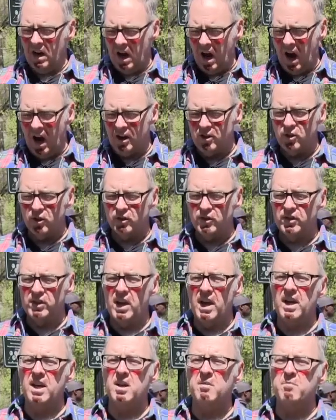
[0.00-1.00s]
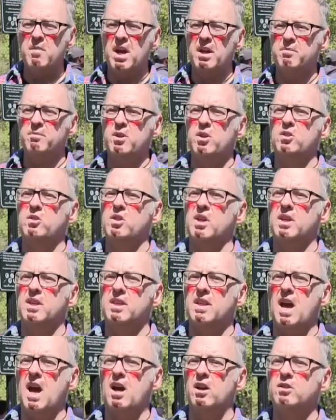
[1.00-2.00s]
I shall sing and make music in
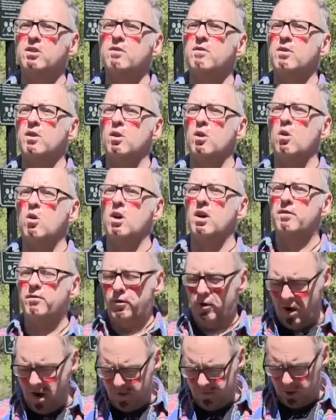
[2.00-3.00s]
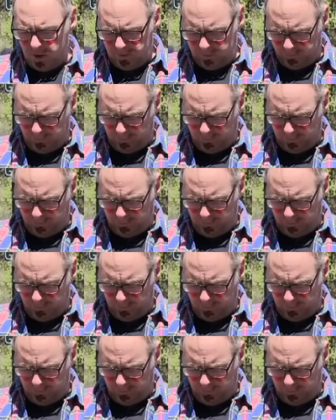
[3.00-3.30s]
the house of the Lord forever.